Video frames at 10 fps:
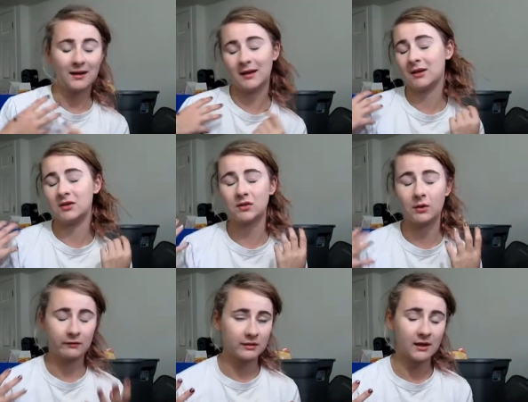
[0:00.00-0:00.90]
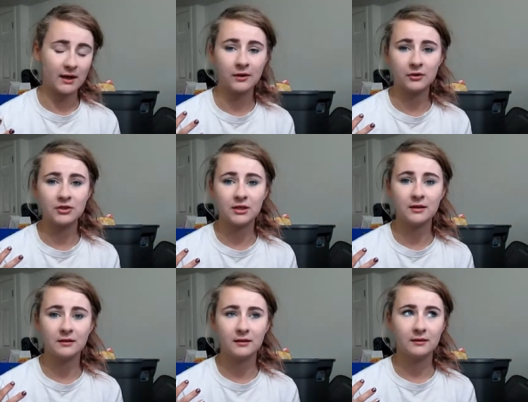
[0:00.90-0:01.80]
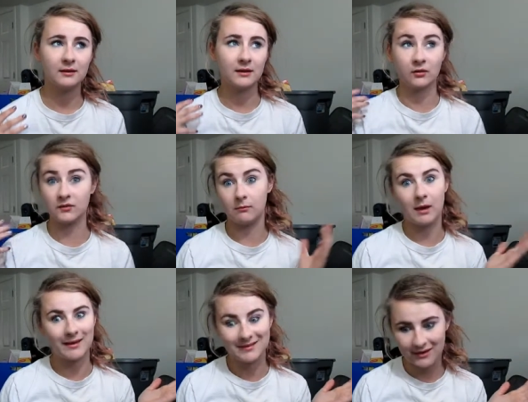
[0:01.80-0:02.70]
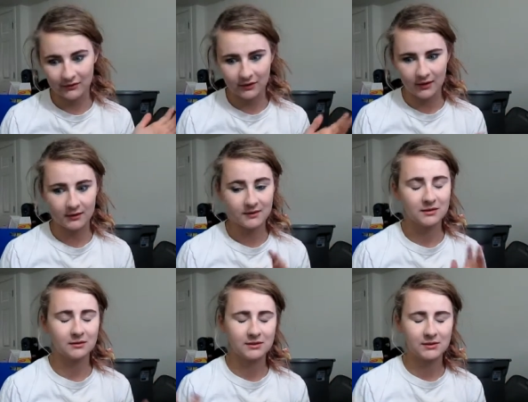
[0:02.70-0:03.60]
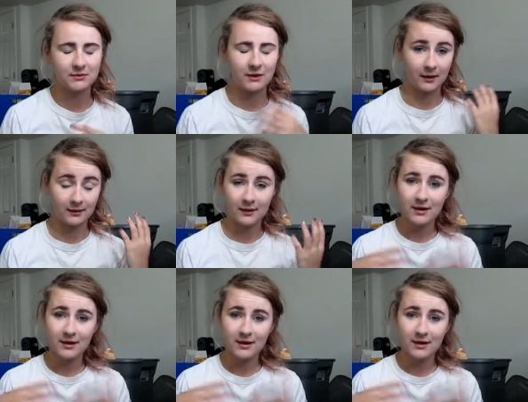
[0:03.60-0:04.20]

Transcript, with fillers: I just don't have a ton of energy and also meds and everything so to uh,